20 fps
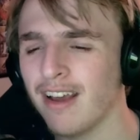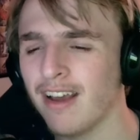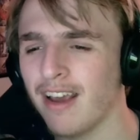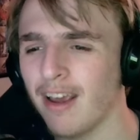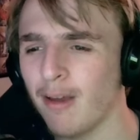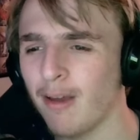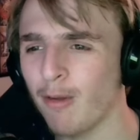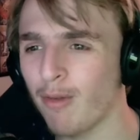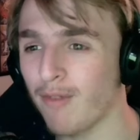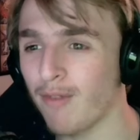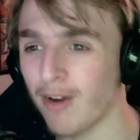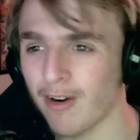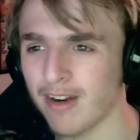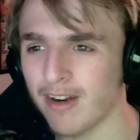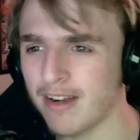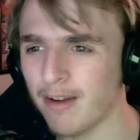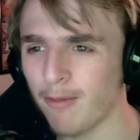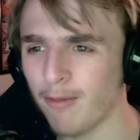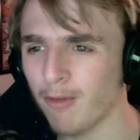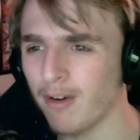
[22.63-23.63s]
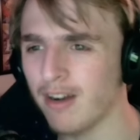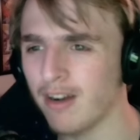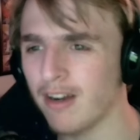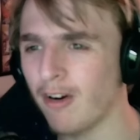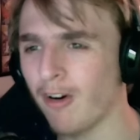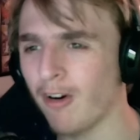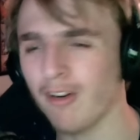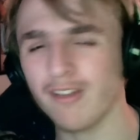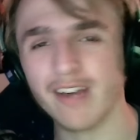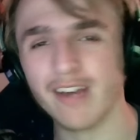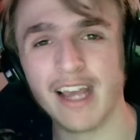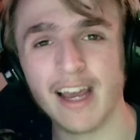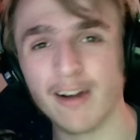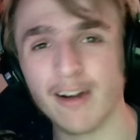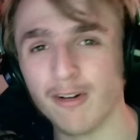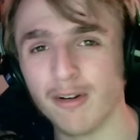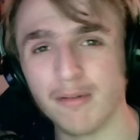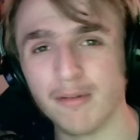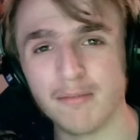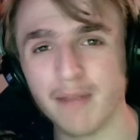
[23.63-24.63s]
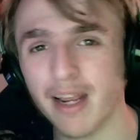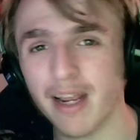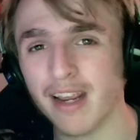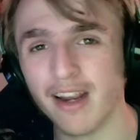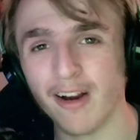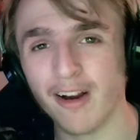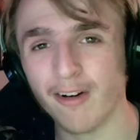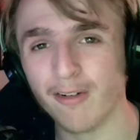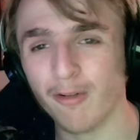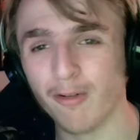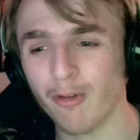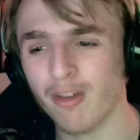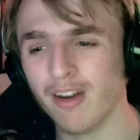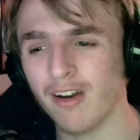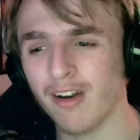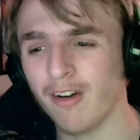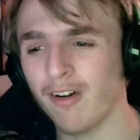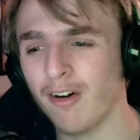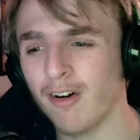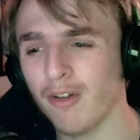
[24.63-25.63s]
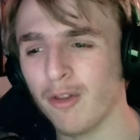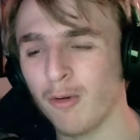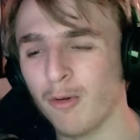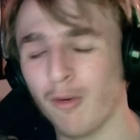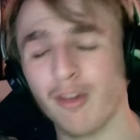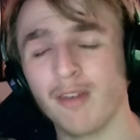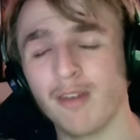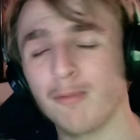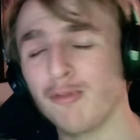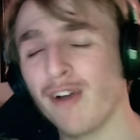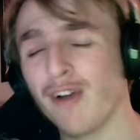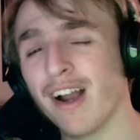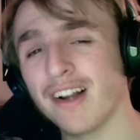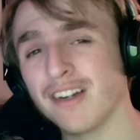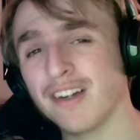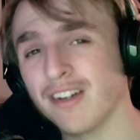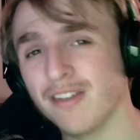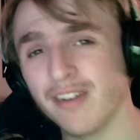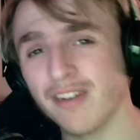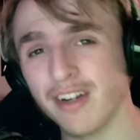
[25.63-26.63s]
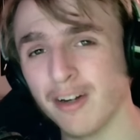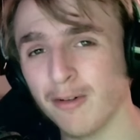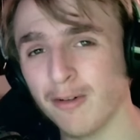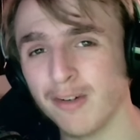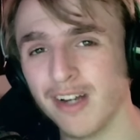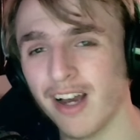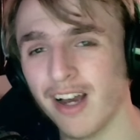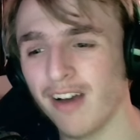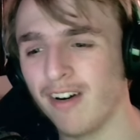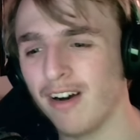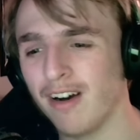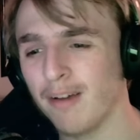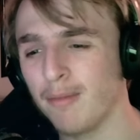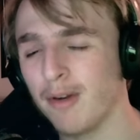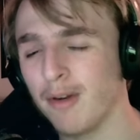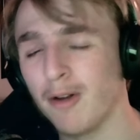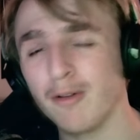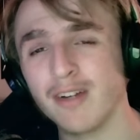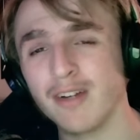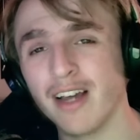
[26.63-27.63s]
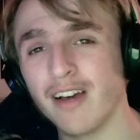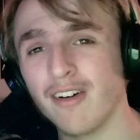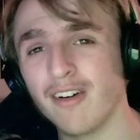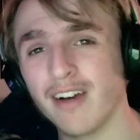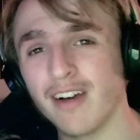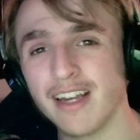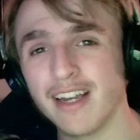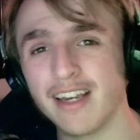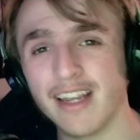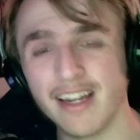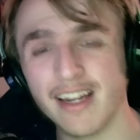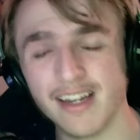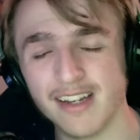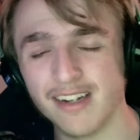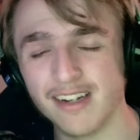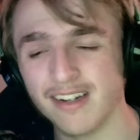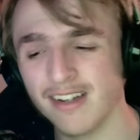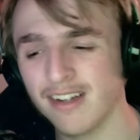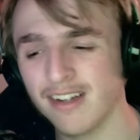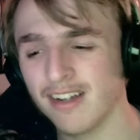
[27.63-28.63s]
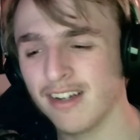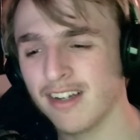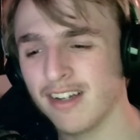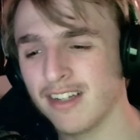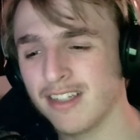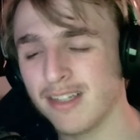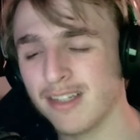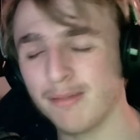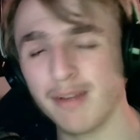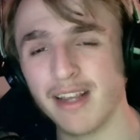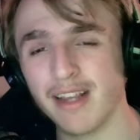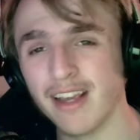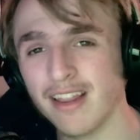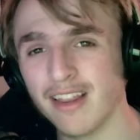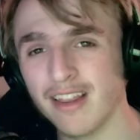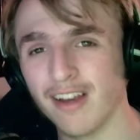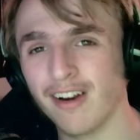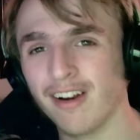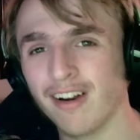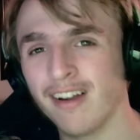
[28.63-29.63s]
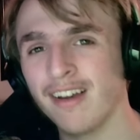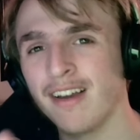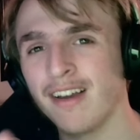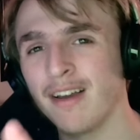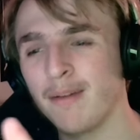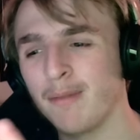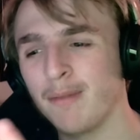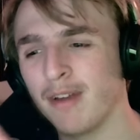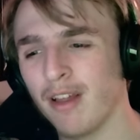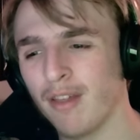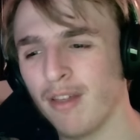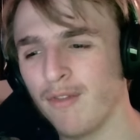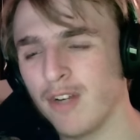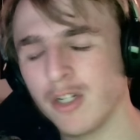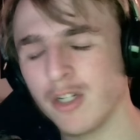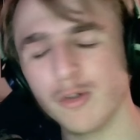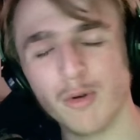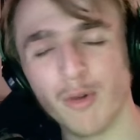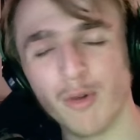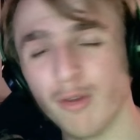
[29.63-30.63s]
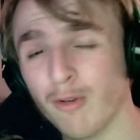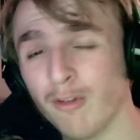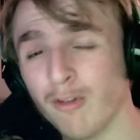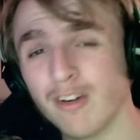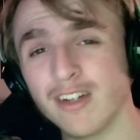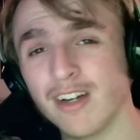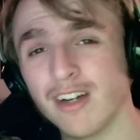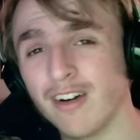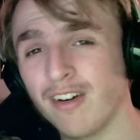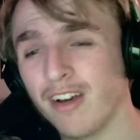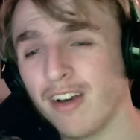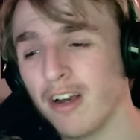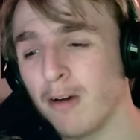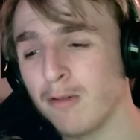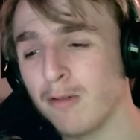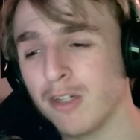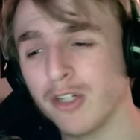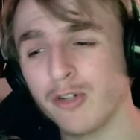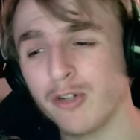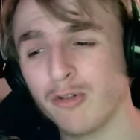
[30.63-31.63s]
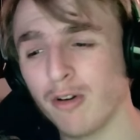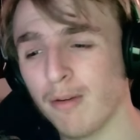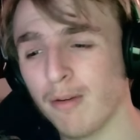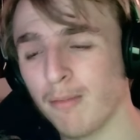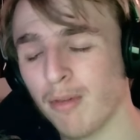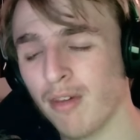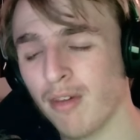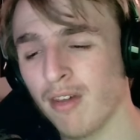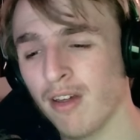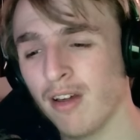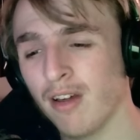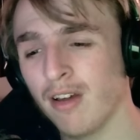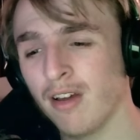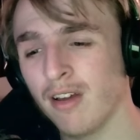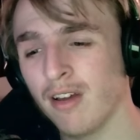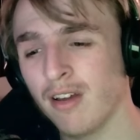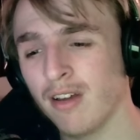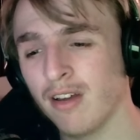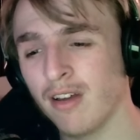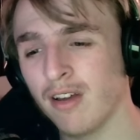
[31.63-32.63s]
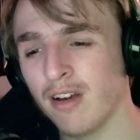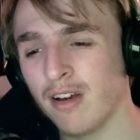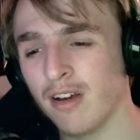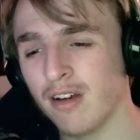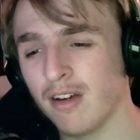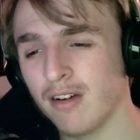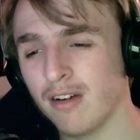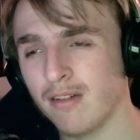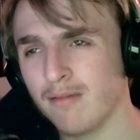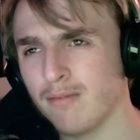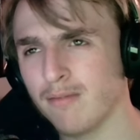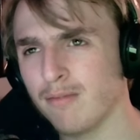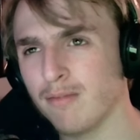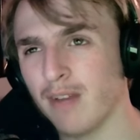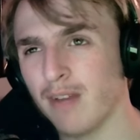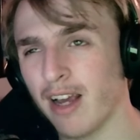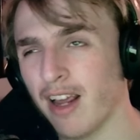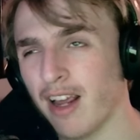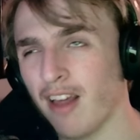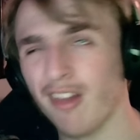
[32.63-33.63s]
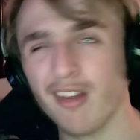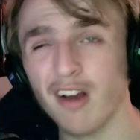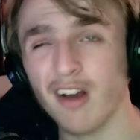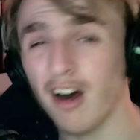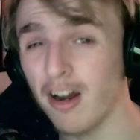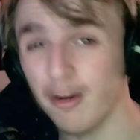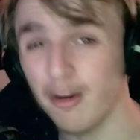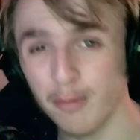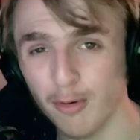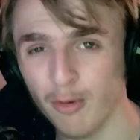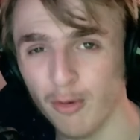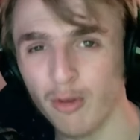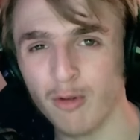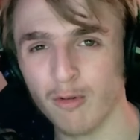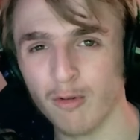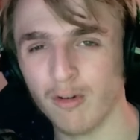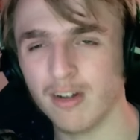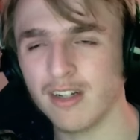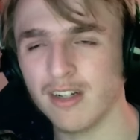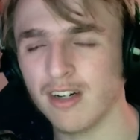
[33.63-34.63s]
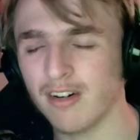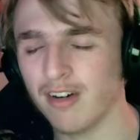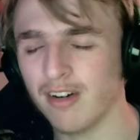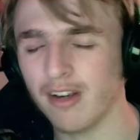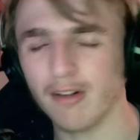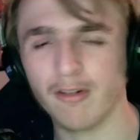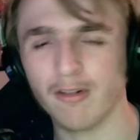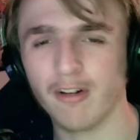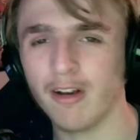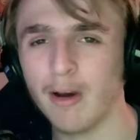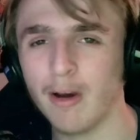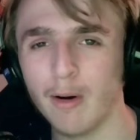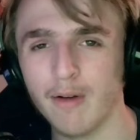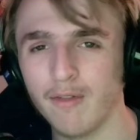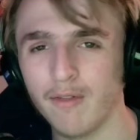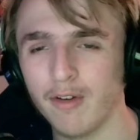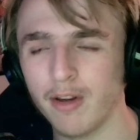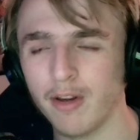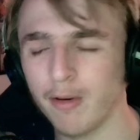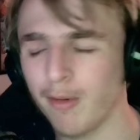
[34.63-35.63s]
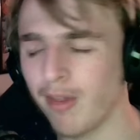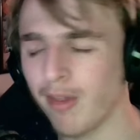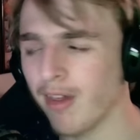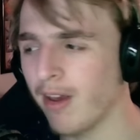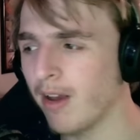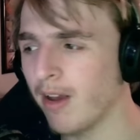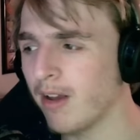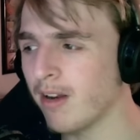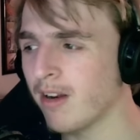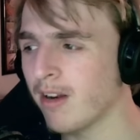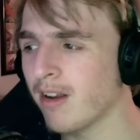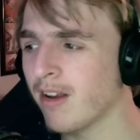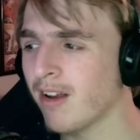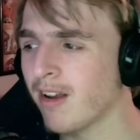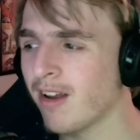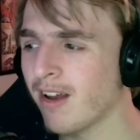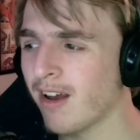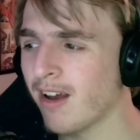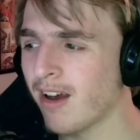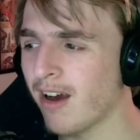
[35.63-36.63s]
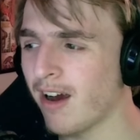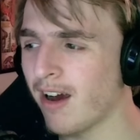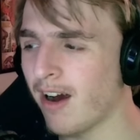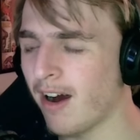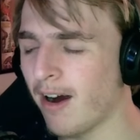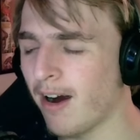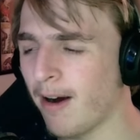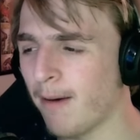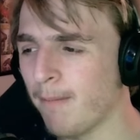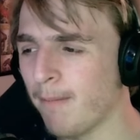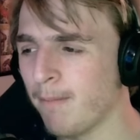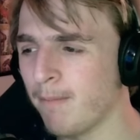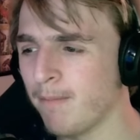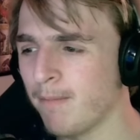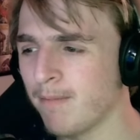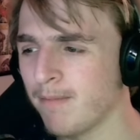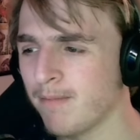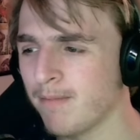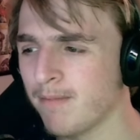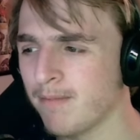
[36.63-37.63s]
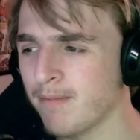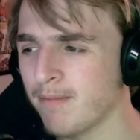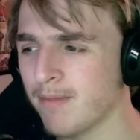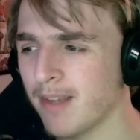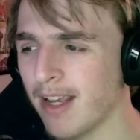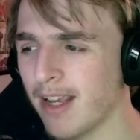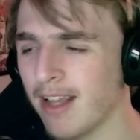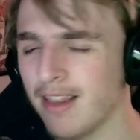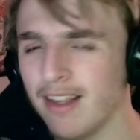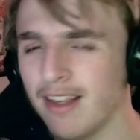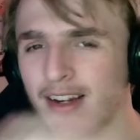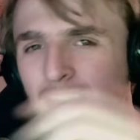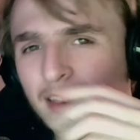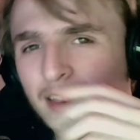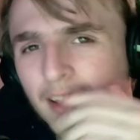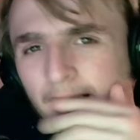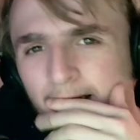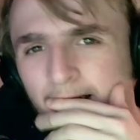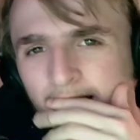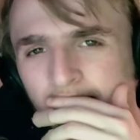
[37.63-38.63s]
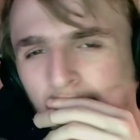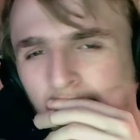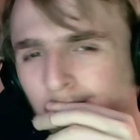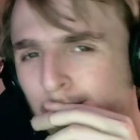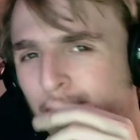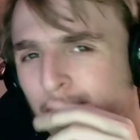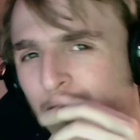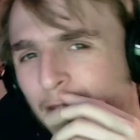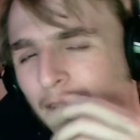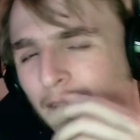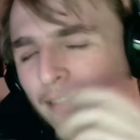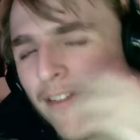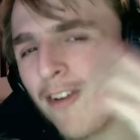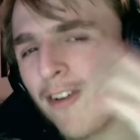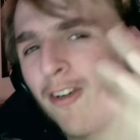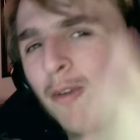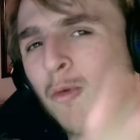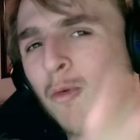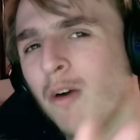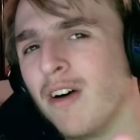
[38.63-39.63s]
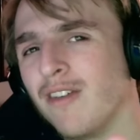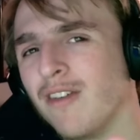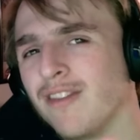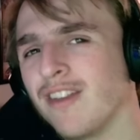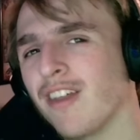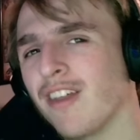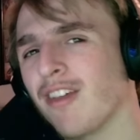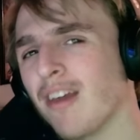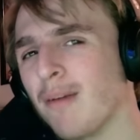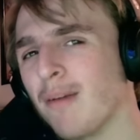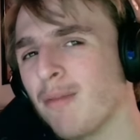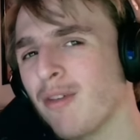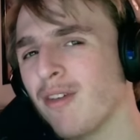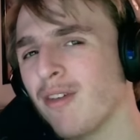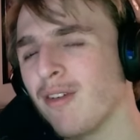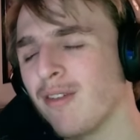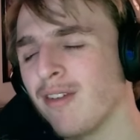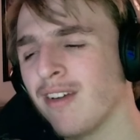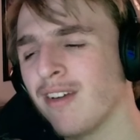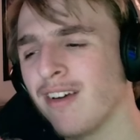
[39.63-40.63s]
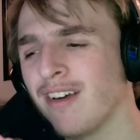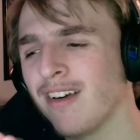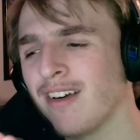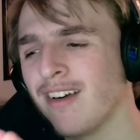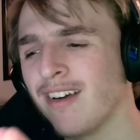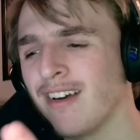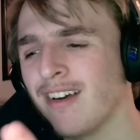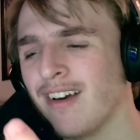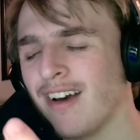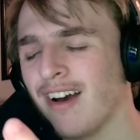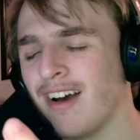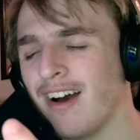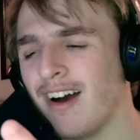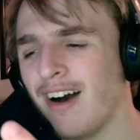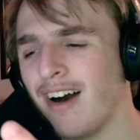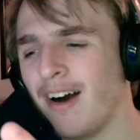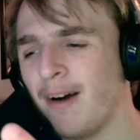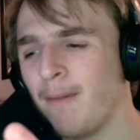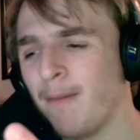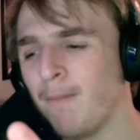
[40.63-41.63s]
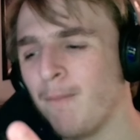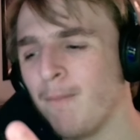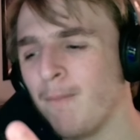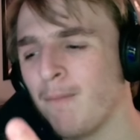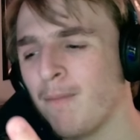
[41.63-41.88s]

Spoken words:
It was very different. Hardly had our main characters in at all. There was practically no dialogue, but no dialogue needed to be in there because visual storytelling always trumps, I guess, audible storytelling, or however you'd say it. And they did that, they captured that very well in this episode. That